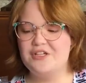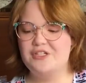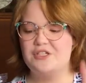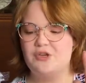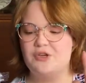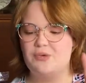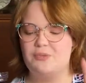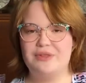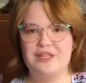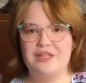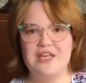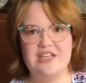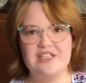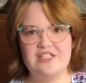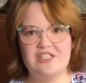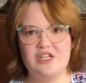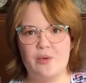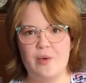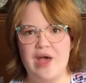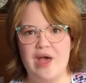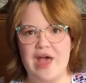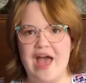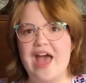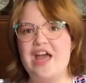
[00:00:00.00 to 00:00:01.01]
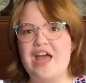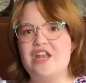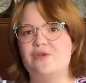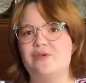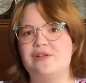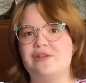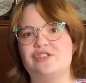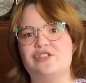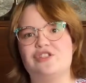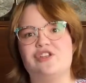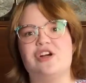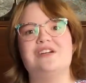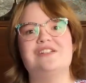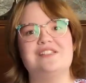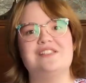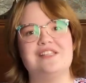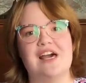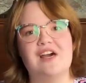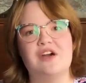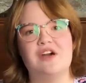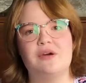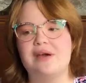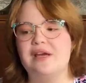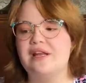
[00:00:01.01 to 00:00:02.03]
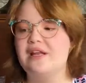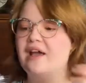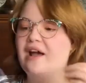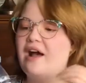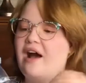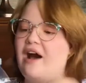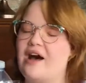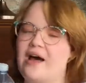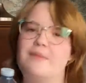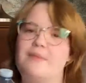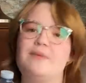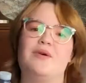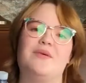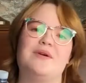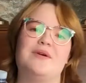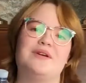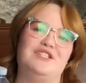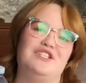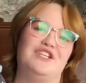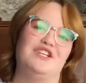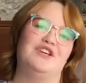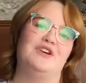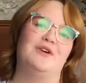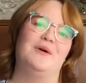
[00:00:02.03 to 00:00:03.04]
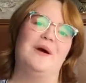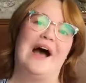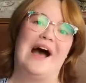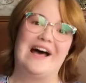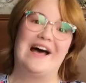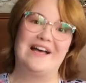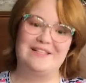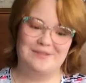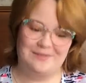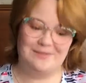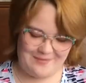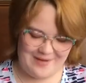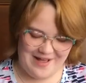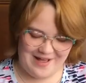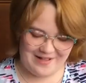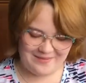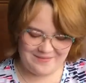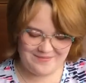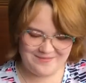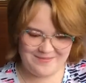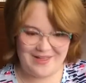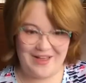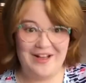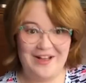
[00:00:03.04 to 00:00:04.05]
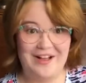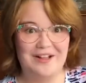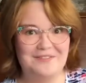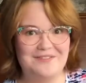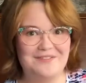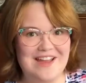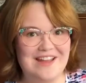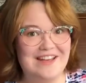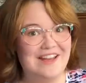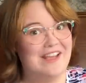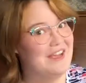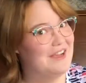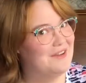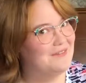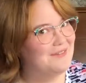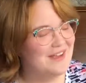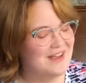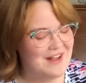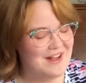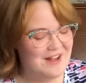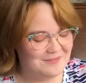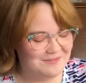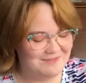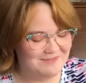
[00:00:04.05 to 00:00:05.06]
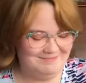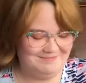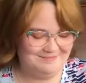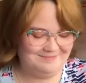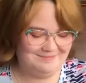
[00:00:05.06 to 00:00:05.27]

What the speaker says: So please go ahead, you can start decorating. I'm going to as well. All right, here we go.